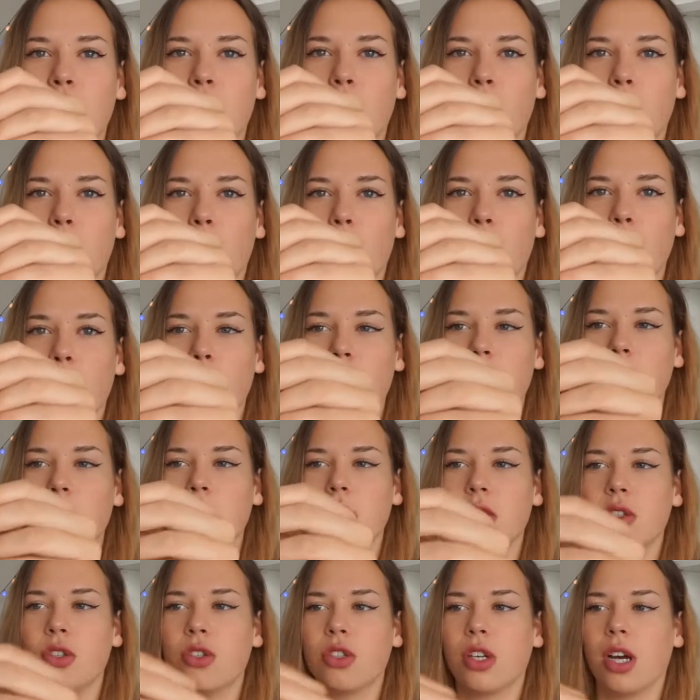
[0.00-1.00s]

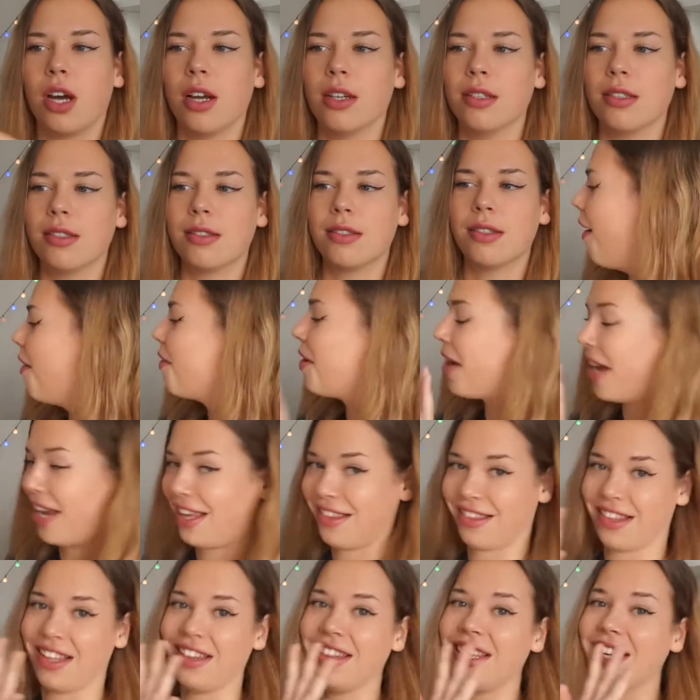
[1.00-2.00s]
gorgeous. Okay,
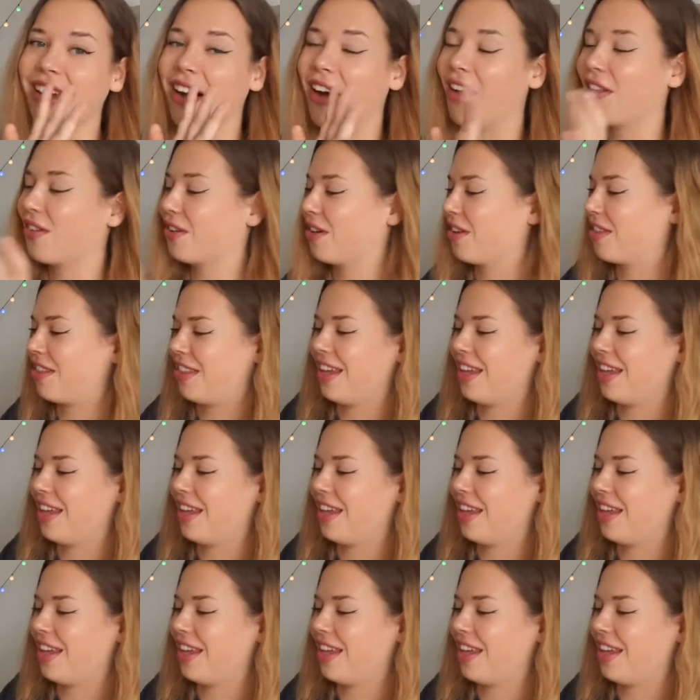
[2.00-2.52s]
and then the other